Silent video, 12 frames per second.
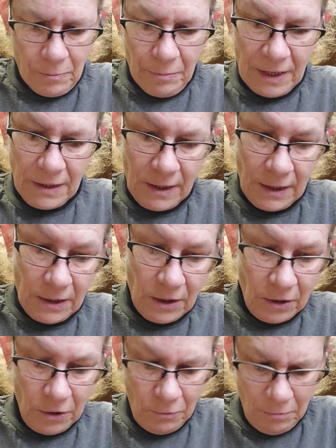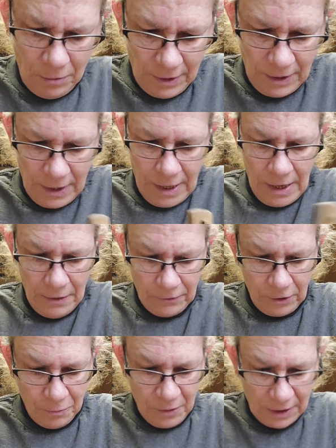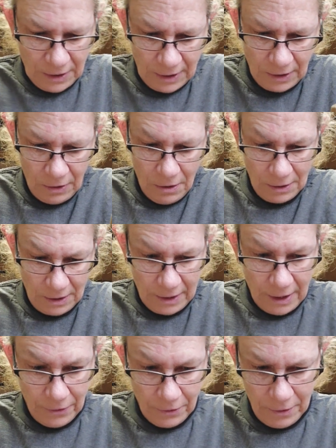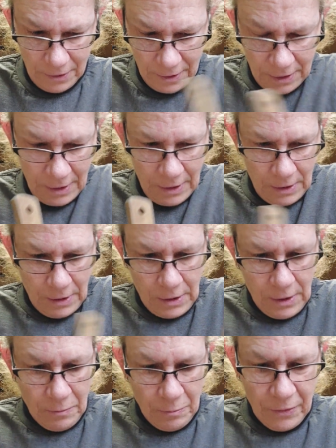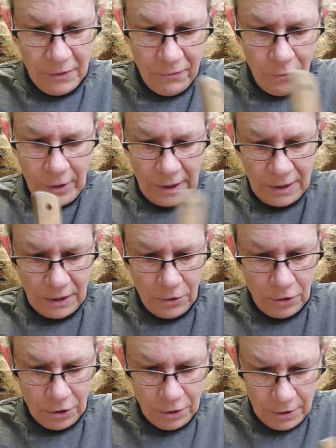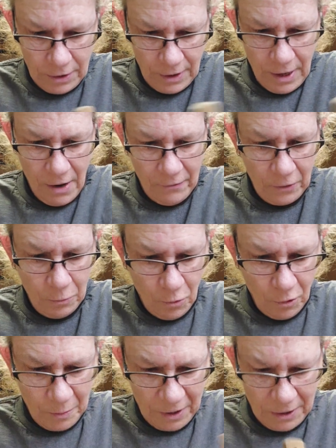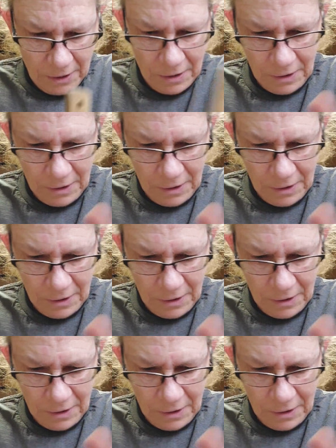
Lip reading: Best thing to do after you mix this all together, before you start your oven warming,